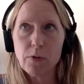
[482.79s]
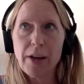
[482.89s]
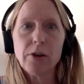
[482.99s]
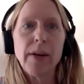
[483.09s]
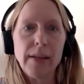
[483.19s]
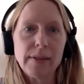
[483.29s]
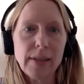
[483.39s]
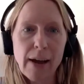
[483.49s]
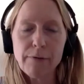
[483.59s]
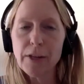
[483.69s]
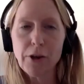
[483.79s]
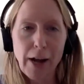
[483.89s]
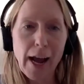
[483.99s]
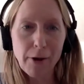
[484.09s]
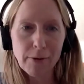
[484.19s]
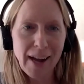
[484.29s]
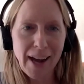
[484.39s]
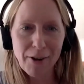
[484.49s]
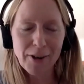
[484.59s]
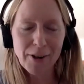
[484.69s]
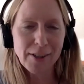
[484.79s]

veterans have figured out how to,